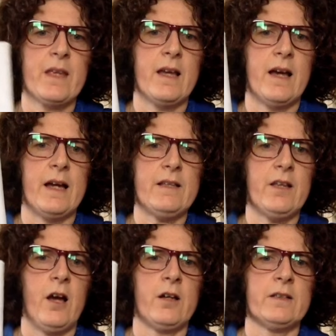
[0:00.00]
I
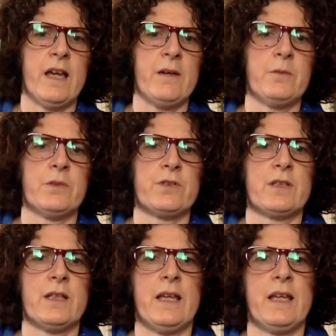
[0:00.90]
thought that
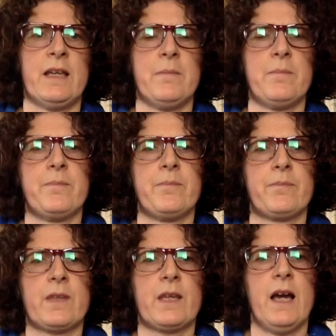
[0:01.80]
was a
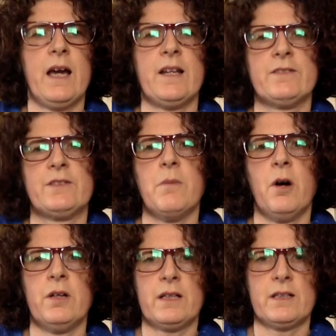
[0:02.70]
kind of
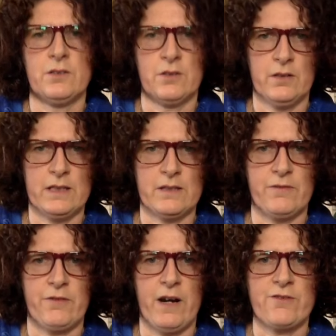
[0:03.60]
symbolic, you know, it's a
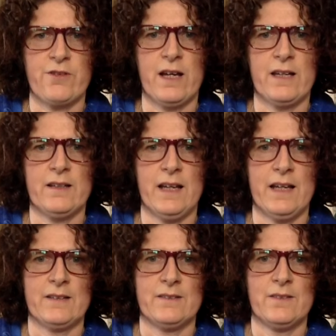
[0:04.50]
fragile,
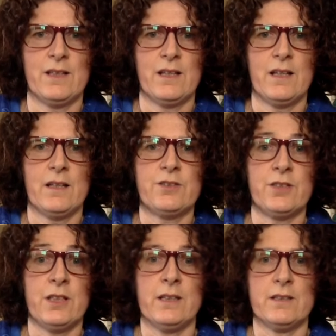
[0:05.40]
and
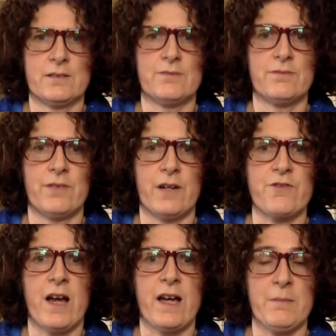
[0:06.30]
she is
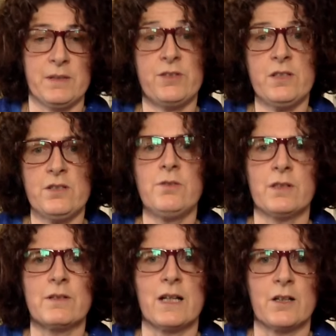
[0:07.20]
fragile, but she's
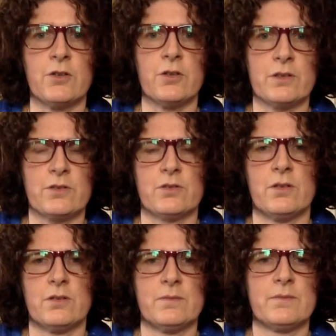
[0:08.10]
doing real good,
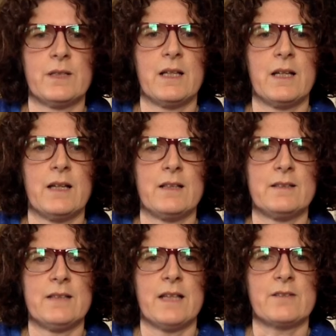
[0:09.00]
so
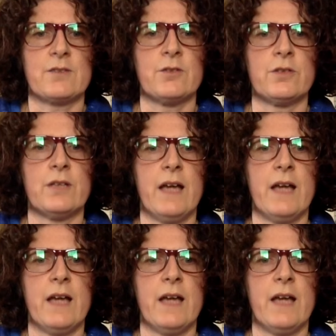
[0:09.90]
that's good.